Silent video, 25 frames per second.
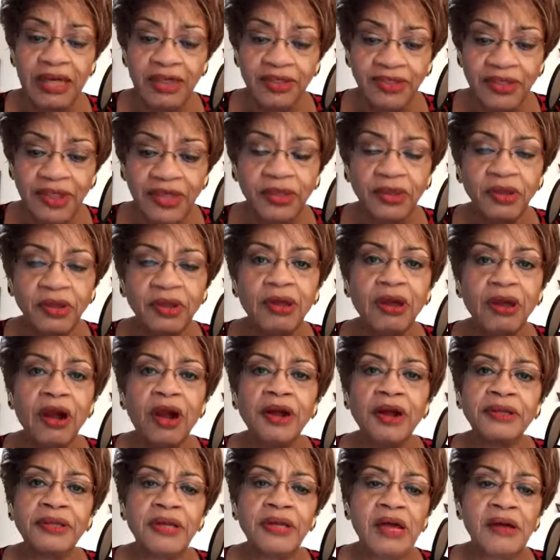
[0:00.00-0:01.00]
then the
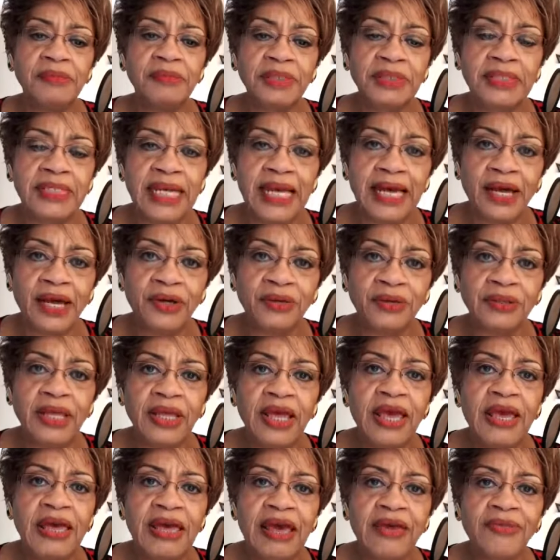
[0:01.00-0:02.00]
guard comes down,
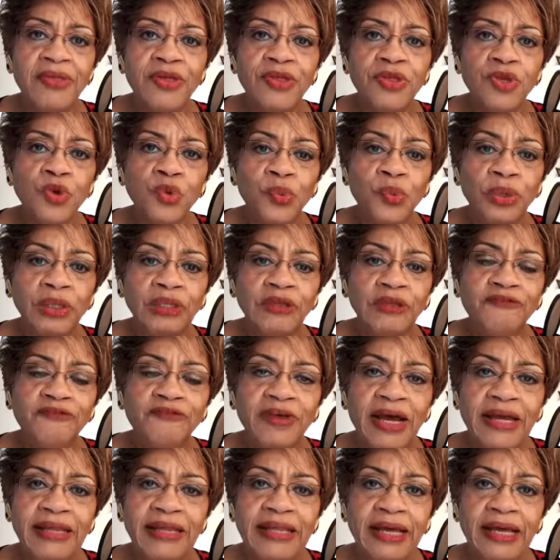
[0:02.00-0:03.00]
and then you really
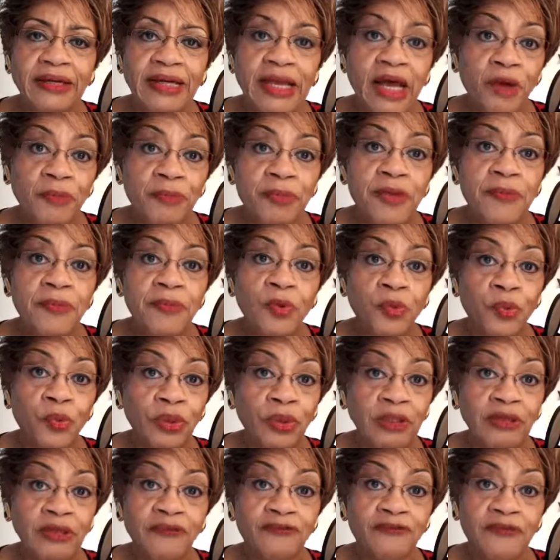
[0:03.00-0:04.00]
find out how people
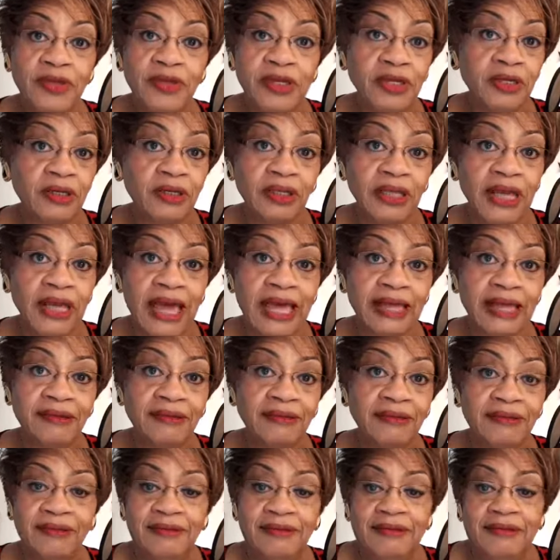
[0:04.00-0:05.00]
really feel,
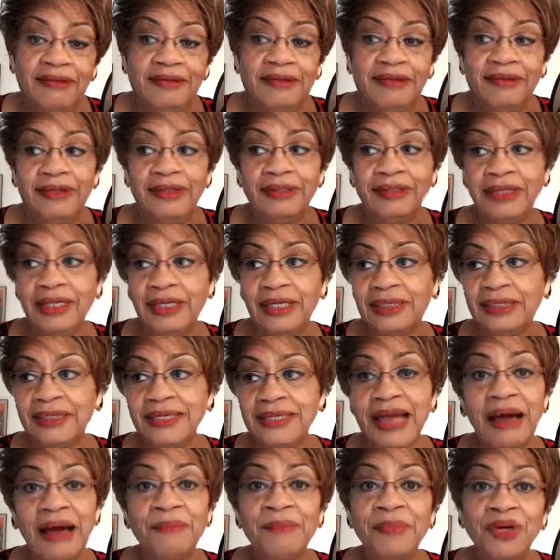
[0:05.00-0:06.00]
and uh, it's
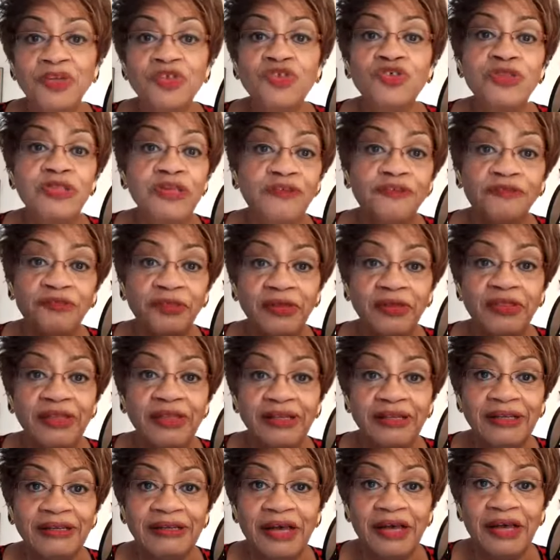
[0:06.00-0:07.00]
not much different
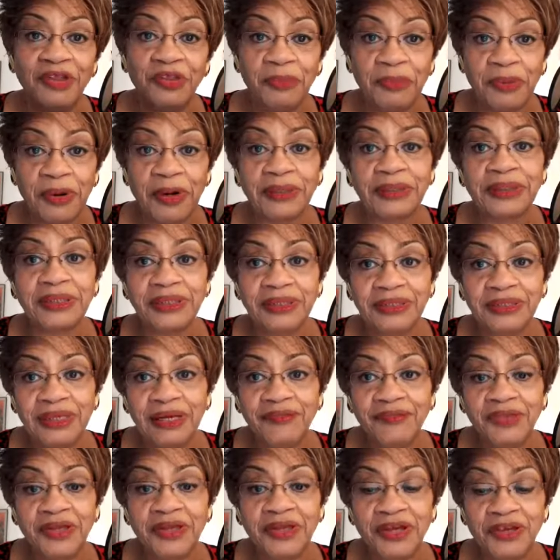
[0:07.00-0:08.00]
than other parts of the
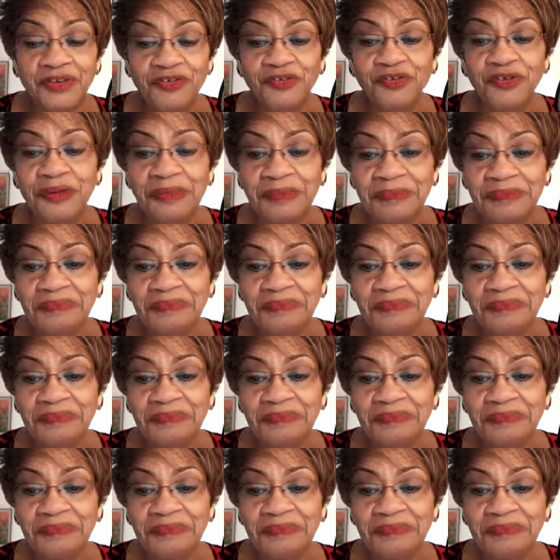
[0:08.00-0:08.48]
of the country.